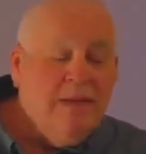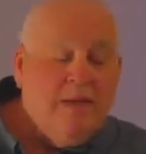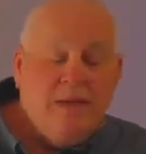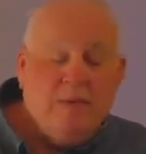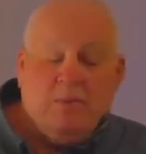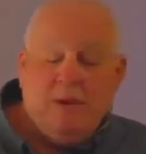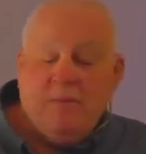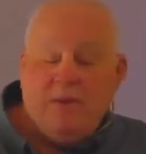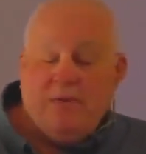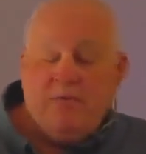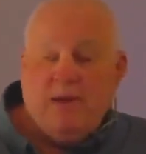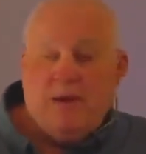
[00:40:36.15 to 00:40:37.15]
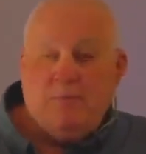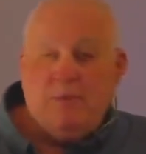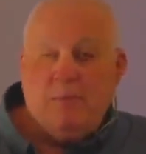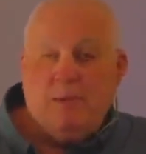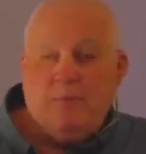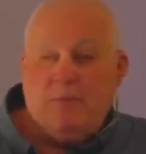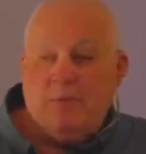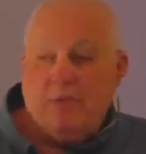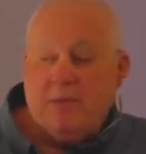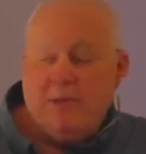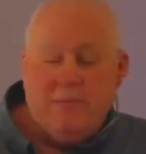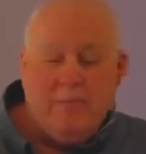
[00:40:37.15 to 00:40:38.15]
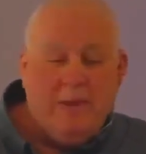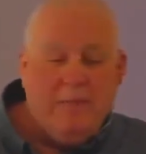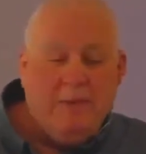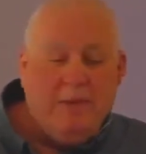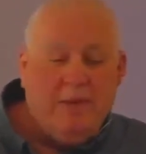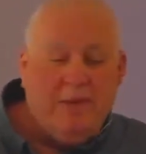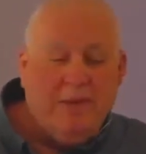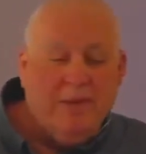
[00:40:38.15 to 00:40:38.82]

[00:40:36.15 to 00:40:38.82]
It may be a family member. It may be